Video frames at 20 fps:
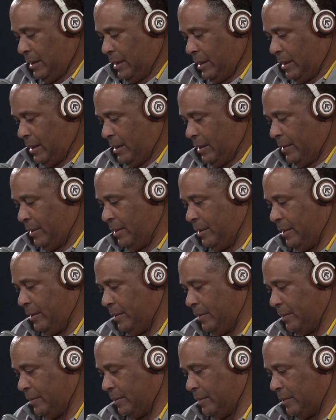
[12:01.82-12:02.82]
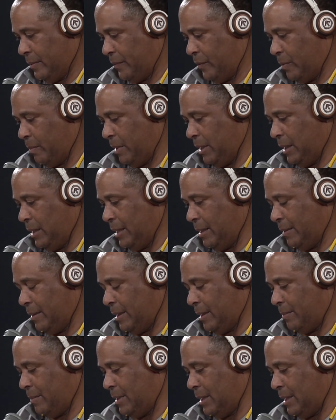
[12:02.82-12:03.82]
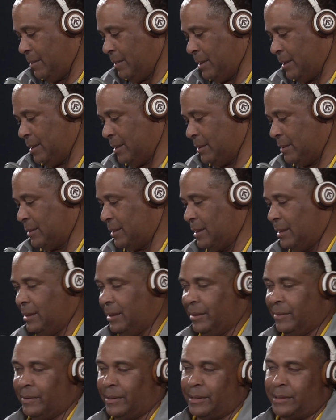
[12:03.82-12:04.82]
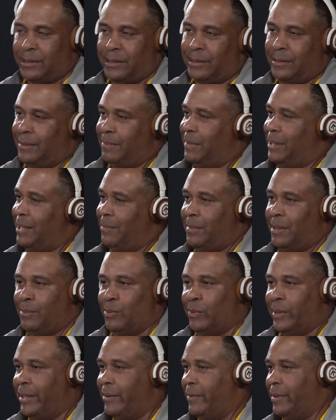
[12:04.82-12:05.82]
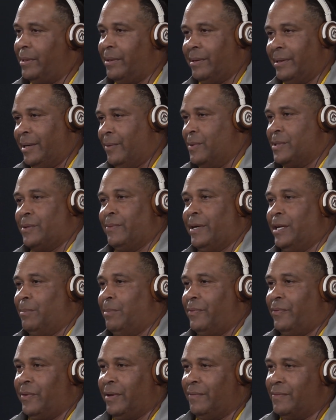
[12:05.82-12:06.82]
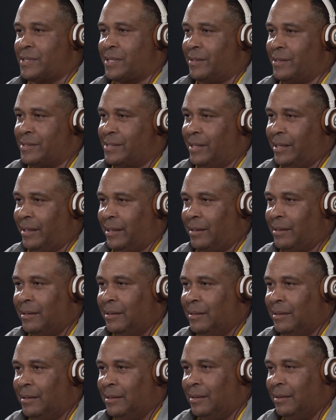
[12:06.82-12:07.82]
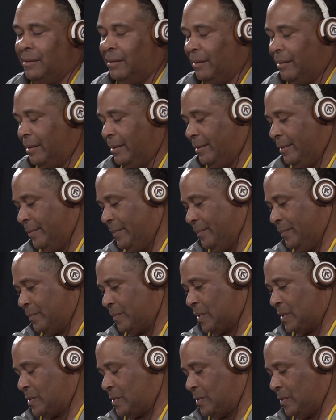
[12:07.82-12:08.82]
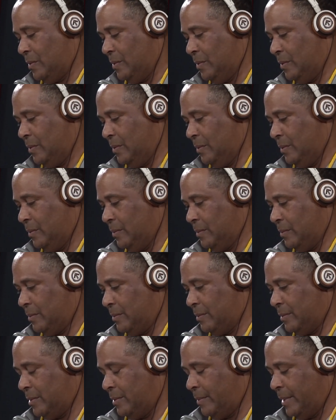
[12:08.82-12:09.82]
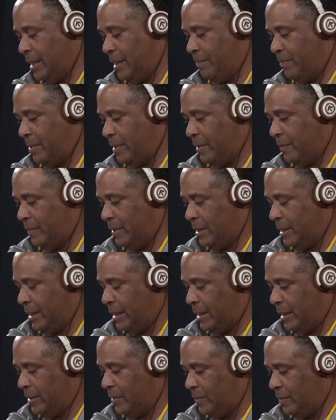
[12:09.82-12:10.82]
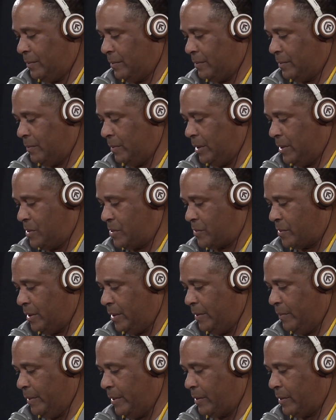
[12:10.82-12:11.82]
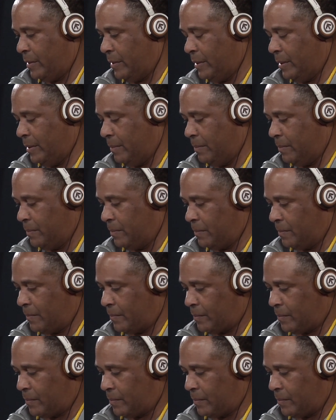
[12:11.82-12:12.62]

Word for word: uh, for me, I, am a, a, lyrics, I mean, I'm, I'm, a writer at heart. I was a writer before I even started singing. Mm-hmm. Um, so the writing part of it, I, I don't really struggle with. Um,